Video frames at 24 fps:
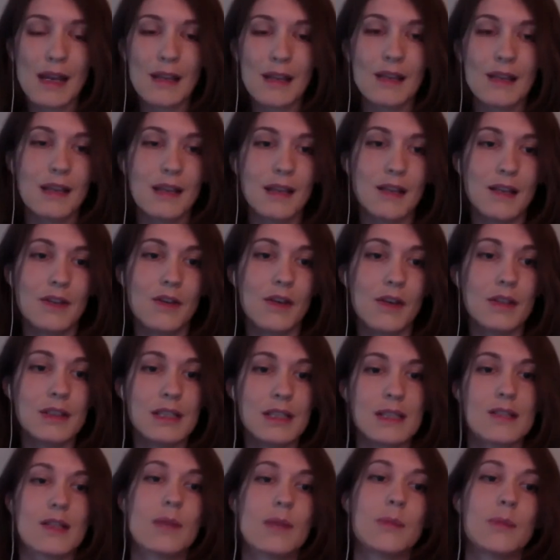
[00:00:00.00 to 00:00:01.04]
And then on
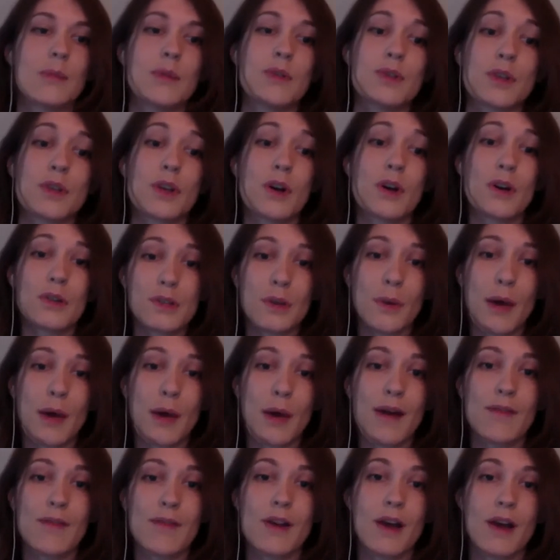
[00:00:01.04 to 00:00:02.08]
desktop, you should also
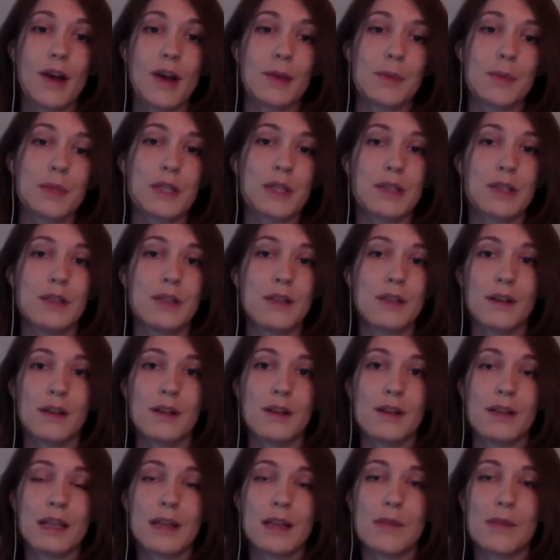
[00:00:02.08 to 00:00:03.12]
have an option
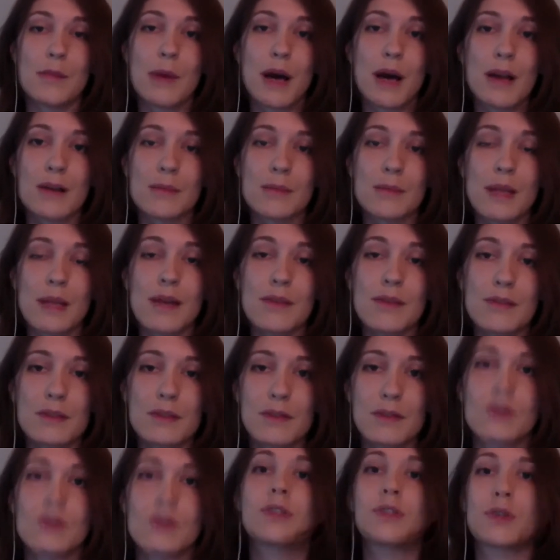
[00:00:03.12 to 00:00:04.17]
on the bottom left
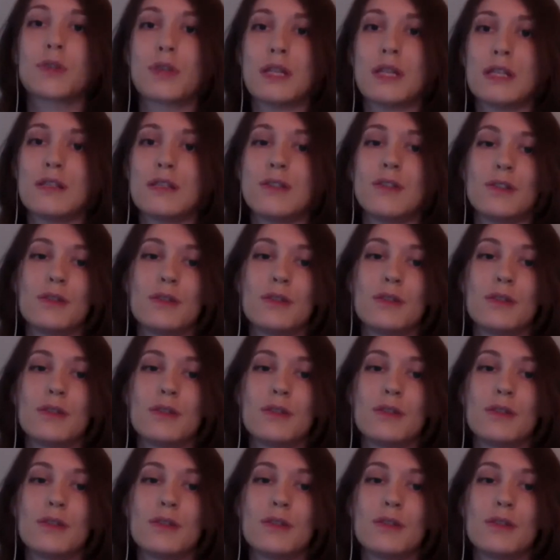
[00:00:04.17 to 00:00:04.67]
of your screen